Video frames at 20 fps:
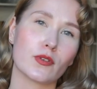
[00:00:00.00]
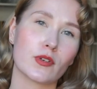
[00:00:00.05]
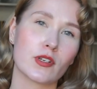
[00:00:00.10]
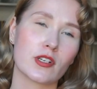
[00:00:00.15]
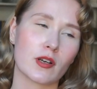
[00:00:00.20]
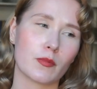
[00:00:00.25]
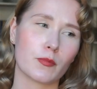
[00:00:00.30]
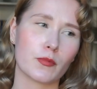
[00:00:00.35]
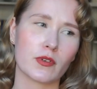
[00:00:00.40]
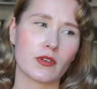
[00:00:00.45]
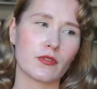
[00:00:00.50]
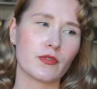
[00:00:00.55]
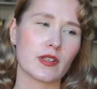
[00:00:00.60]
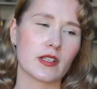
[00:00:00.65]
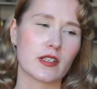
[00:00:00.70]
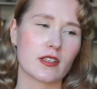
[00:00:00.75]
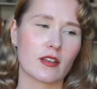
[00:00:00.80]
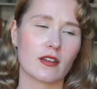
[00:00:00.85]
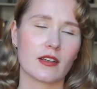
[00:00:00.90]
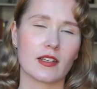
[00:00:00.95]
or a jumper if
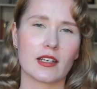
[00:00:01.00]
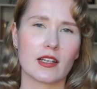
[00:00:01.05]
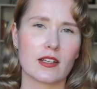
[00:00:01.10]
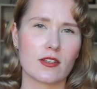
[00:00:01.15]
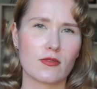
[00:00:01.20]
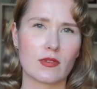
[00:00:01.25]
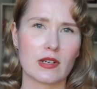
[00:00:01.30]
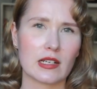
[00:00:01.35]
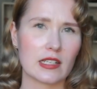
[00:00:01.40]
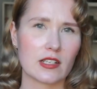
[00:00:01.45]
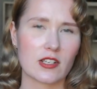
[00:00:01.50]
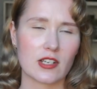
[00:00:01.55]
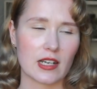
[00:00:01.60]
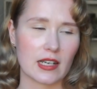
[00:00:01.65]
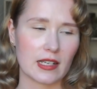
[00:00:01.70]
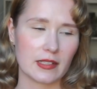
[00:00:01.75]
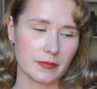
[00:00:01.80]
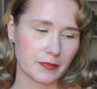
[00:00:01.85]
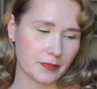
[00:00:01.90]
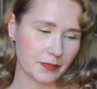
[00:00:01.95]
it suddenly gets really
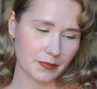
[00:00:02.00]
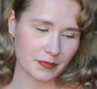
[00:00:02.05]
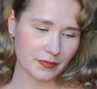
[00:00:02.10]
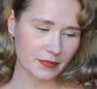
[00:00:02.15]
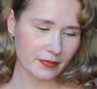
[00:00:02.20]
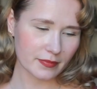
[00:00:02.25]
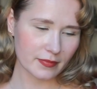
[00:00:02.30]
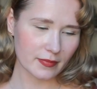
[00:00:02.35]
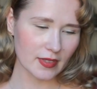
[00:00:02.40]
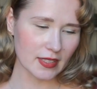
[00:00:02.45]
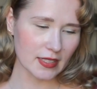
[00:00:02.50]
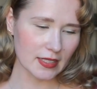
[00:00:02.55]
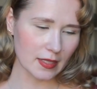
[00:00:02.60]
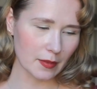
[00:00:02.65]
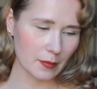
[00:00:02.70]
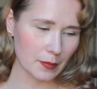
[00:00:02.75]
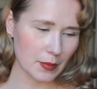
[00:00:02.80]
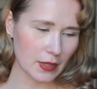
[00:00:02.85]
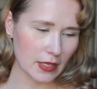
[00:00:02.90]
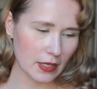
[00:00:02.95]
chilly.
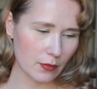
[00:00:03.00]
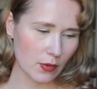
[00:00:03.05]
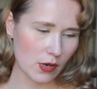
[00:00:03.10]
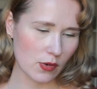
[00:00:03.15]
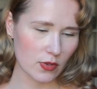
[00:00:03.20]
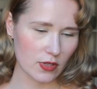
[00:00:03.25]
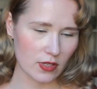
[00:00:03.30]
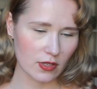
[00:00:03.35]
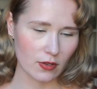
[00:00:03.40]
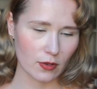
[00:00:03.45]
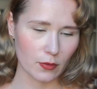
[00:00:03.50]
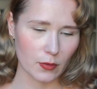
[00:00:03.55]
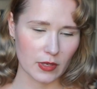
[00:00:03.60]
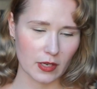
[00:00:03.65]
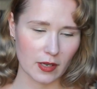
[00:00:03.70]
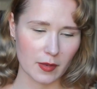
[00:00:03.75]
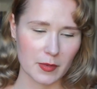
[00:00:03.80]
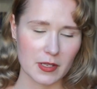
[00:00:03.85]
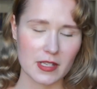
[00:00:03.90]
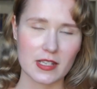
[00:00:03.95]
But it won't, not when
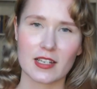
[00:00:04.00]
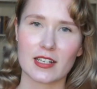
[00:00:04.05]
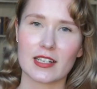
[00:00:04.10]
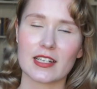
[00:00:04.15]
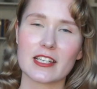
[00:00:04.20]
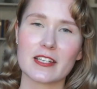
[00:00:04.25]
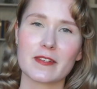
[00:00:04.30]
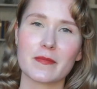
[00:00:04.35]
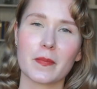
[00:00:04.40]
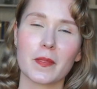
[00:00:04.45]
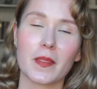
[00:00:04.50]
I'm inside.